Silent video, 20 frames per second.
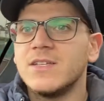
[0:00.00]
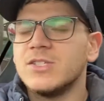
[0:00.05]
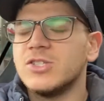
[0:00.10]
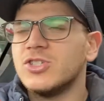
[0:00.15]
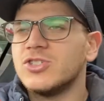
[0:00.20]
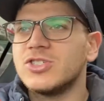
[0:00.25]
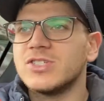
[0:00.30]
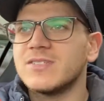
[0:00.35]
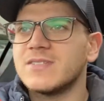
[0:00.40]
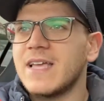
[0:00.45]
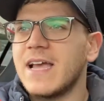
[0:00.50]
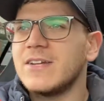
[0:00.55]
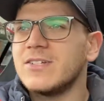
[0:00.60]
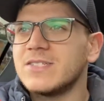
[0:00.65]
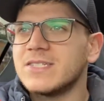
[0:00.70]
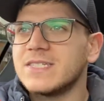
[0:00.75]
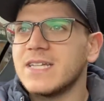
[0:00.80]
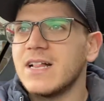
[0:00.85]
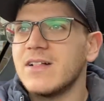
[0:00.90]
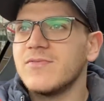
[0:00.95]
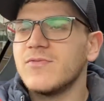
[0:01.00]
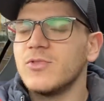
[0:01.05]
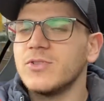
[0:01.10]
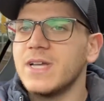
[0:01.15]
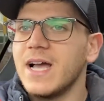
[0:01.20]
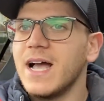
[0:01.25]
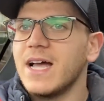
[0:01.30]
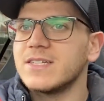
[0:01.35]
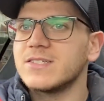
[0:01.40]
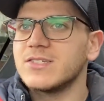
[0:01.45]
You just tell yourself, or
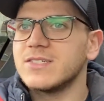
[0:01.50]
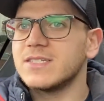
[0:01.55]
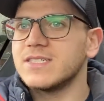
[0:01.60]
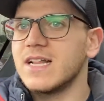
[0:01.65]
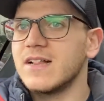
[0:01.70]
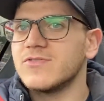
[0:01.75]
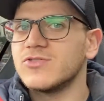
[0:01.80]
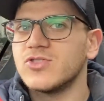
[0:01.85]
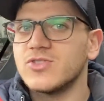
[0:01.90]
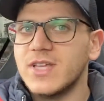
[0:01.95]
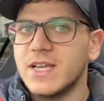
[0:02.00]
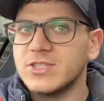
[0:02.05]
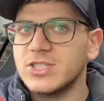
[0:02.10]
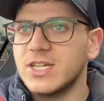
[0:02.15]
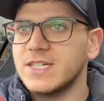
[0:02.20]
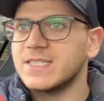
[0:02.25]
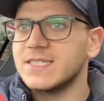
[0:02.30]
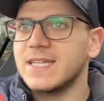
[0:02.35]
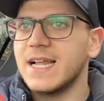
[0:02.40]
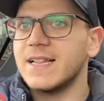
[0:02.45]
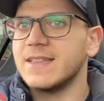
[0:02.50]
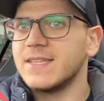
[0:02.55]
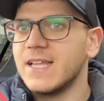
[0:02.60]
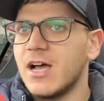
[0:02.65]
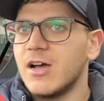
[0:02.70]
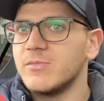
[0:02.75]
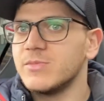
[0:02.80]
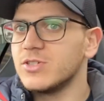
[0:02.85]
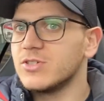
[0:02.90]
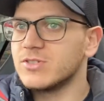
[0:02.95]
you ask yourself, should I just sell
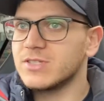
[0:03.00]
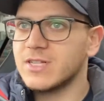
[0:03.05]
now because